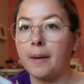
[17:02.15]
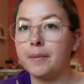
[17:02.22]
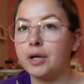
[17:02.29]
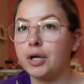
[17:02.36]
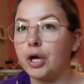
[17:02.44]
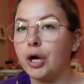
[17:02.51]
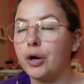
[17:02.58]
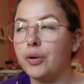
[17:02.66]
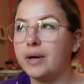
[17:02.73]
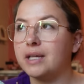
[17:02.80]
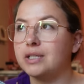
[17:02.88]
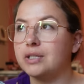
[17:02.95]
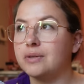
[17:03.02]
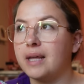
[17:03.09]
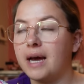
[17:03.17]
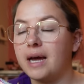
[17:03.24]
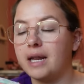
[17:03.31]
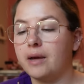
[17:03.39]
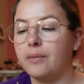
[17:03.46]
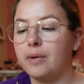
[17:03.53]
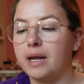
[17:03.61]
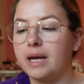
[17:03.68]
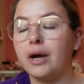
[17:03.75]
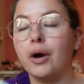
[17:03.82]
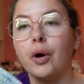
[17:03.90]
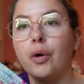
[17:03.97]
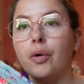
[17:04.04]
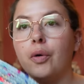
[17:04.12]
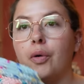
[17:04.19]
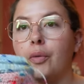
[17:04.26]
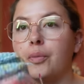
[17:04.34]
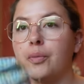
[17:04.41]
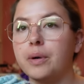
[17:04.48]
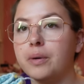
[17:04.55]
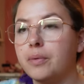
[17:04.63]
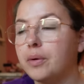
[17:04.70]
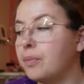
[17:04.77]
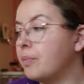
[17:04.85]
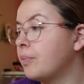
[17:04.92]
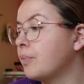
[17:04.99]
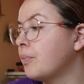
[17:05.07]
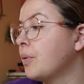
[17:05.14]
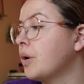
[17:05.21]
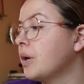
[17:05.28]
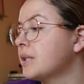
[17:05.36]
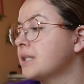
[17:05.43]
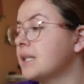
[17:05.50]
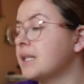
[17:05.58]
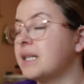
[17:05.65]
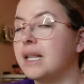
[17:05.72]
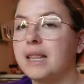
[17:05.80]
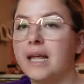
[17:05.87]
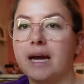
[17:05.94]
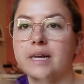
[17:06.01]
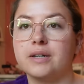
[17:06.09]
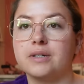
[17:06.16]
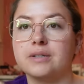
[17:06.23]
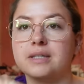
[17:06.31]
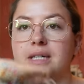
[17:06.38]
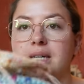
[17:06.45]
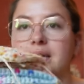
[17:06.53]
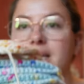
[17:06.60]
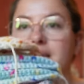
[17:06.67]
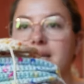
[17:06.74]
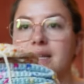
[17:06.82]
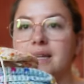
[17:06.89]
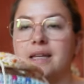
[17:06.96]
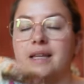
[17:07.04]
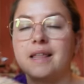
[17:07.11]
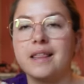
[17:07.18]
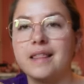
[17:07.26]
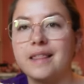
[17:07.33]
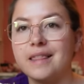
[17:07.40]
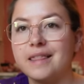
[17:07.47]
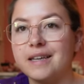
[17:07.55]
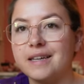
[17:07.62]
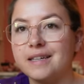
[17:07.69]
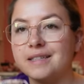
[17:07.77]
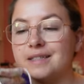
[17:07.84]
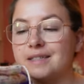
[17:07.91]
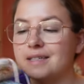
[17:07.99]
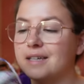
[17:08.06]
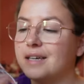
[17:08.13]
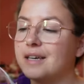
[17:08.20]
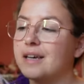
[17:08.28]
I'm gonna go and do that. And when I get home, we will put the liners in these